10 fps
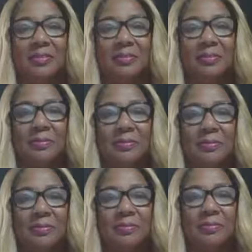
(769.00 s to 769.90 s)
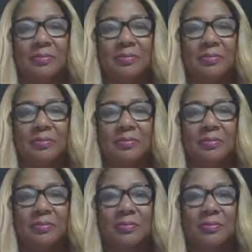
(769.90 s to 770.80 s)

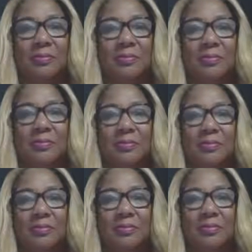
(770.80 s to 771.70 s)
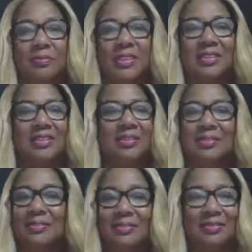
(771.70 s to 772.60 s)

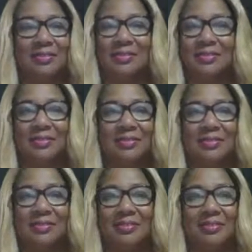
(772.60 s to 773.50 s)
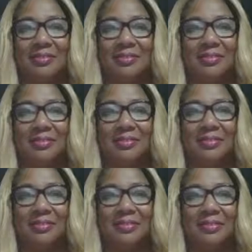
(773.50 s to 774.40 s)

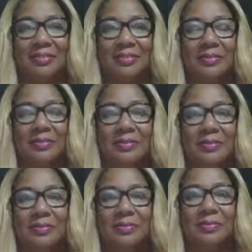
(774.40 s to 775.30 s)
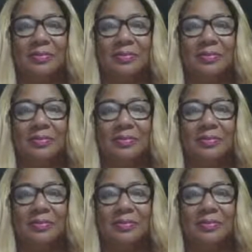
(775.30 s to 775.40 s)
The person shown says nothing.